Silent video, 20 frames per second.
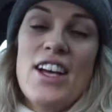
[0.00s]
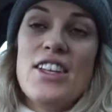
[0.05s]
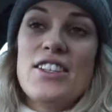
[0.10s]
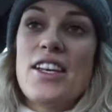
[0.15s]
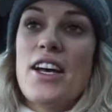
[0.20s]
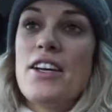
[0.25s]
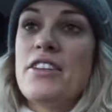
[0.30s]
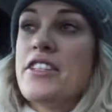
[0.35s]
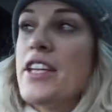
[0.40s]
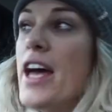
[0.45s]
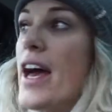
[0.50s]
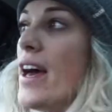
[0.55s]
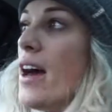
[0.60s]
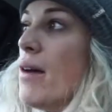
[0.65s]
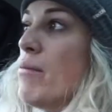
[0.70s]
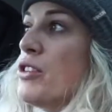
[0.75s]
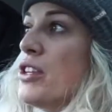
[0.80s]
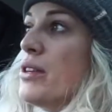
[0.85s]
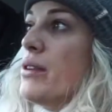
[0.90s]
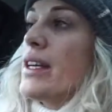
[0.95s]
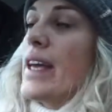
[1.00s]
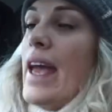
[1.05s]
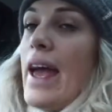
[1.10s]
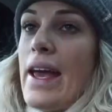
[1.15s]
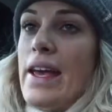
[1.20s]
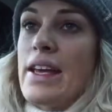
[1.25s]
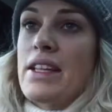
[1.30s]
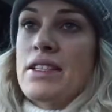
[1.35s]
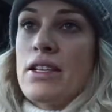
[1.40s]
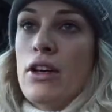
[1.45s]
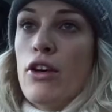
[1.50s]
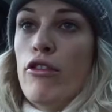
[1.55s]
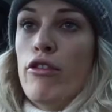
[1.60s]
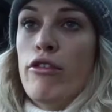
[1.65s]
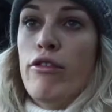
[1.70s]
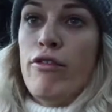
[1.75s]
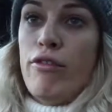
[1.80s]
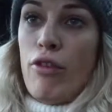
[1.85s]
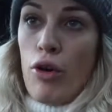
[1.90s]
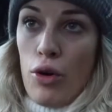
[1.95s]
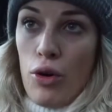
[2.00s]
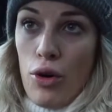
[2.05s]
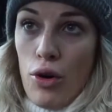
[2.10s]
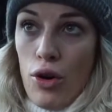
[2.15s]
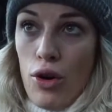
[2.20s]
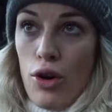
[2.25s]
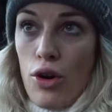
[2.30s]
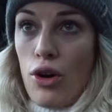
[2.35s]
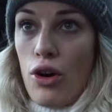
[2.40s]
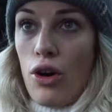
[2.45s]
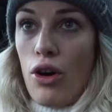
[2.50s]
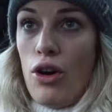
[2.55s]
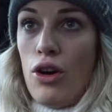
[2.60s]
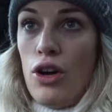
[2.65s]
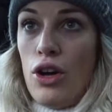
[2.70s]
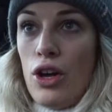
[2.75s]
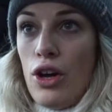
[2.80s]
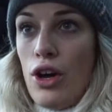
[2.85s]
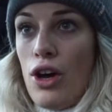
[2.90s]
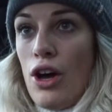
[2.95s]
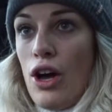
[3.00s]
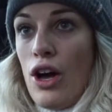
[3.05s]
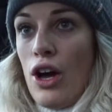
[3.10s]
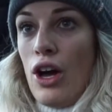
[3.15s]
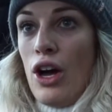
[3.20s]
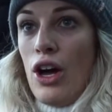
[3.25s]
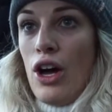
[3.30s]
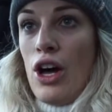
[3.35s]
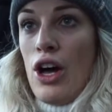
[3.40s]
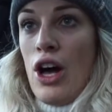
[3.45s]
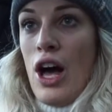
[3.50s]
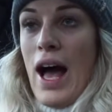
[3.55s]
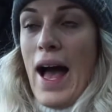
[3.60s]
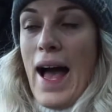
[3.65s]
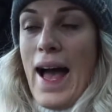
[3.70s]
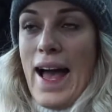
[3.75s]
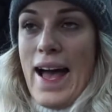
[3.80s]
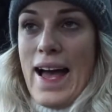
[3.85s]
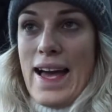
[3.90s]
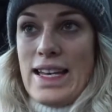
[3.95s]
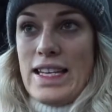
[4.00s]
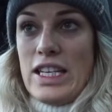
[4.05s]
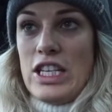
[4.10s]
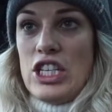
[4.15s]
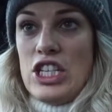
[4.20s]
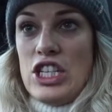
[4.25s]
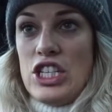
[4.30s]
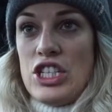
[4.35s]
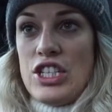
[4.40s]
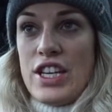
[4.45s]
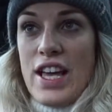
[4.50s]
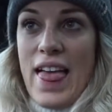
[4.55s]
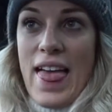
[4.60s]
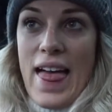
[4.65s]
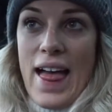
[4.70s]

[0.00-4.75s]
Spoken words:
So today I'm doing 8 till 4 and